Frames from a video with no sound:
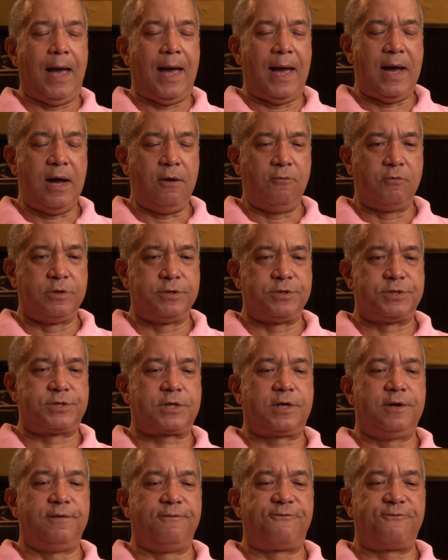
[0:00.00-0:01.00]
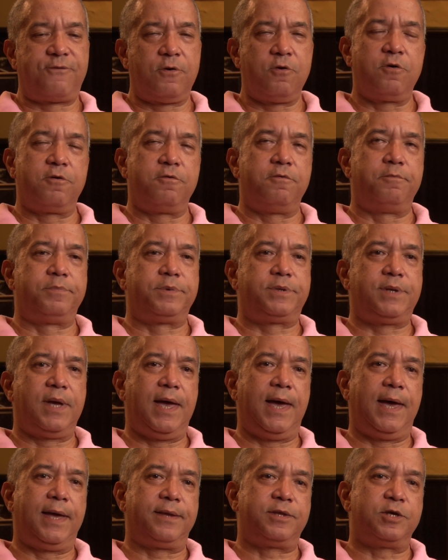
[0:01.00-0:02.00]
I was confirmed
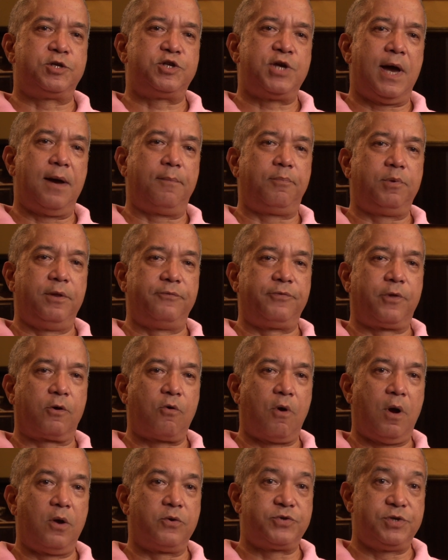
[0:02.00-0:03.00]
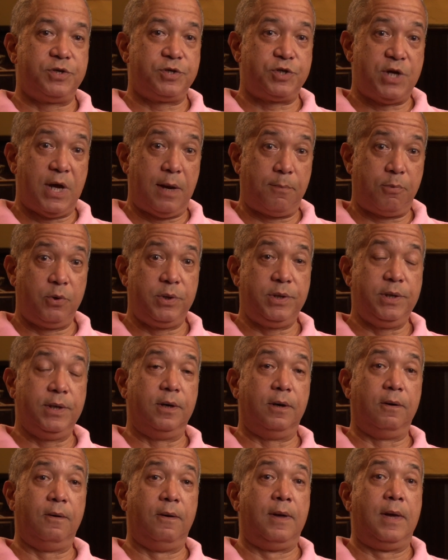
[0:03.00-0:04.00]
at the Chapel of the Cross in Chapel
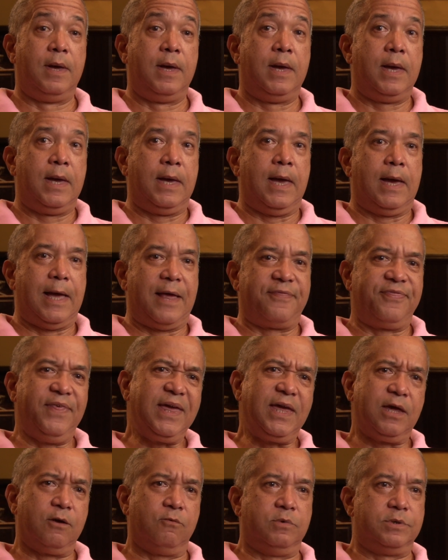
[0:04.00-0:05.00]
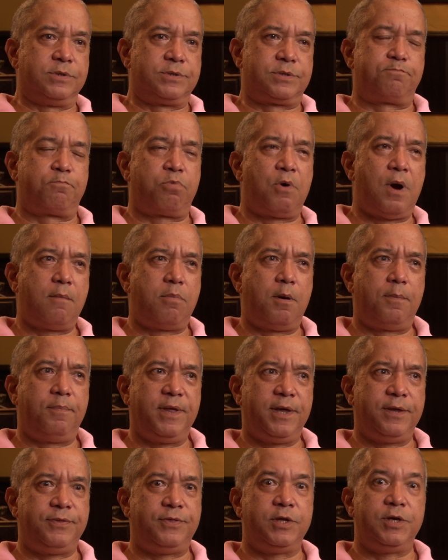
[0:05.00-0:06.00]
Hill. I think it was
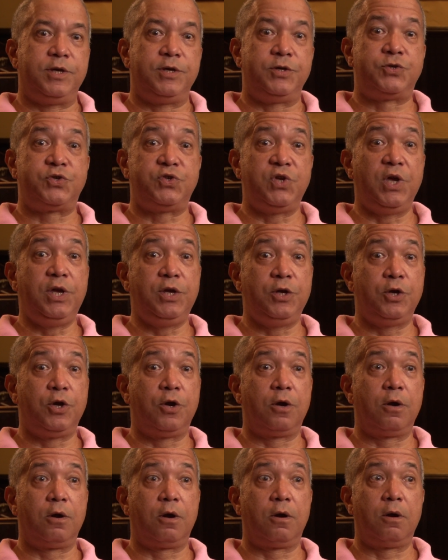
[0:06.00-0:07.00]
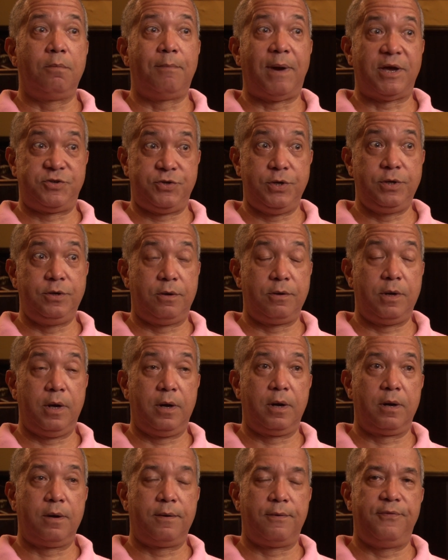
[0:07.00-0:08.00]
probably my senior
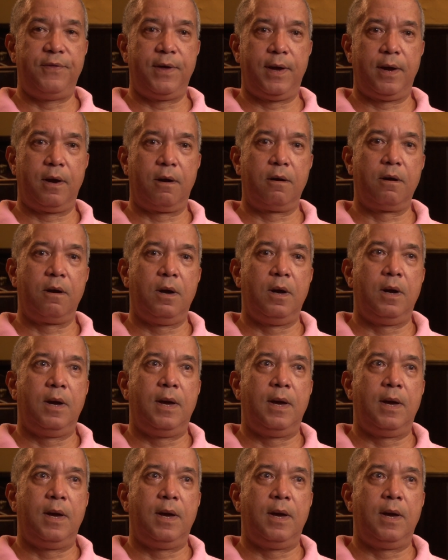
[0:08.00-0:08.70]
year there.